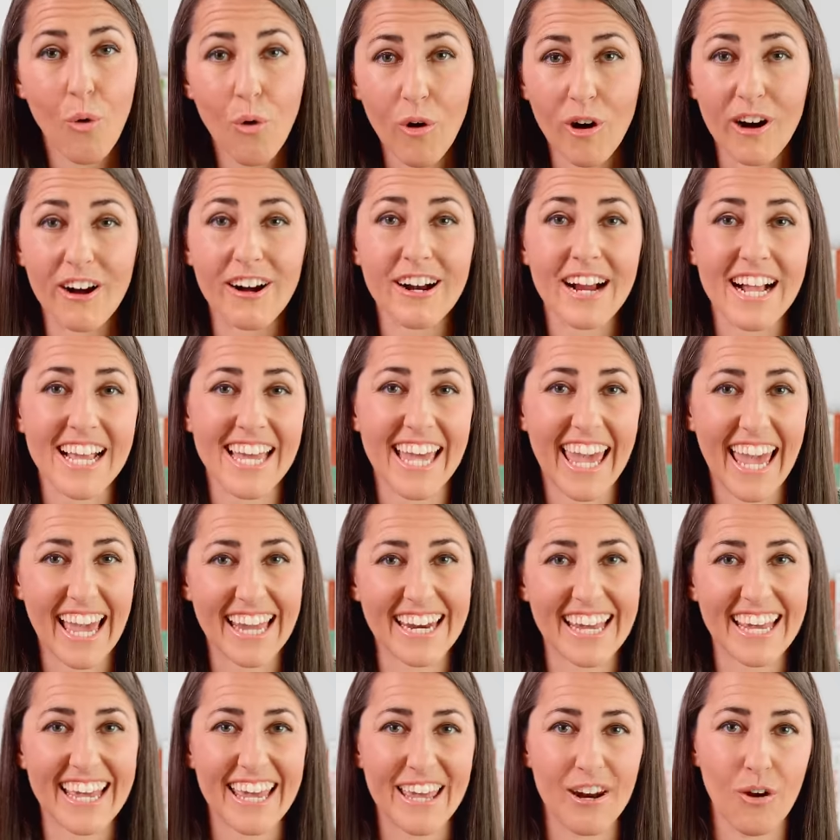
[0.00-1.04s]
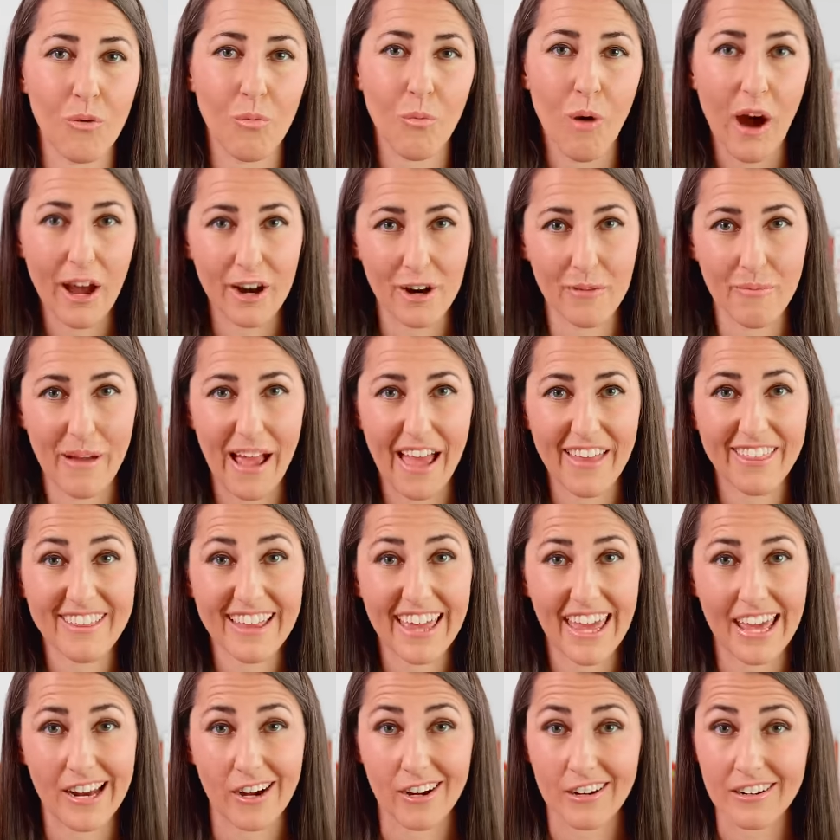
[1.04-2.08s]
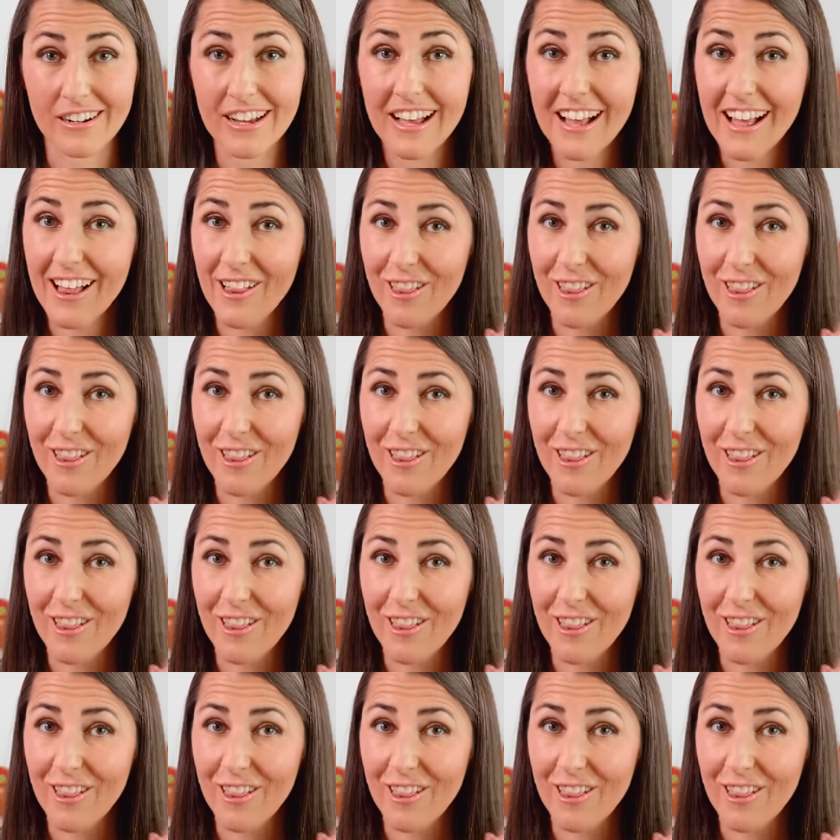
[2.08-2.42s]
or can it in a water bath canner.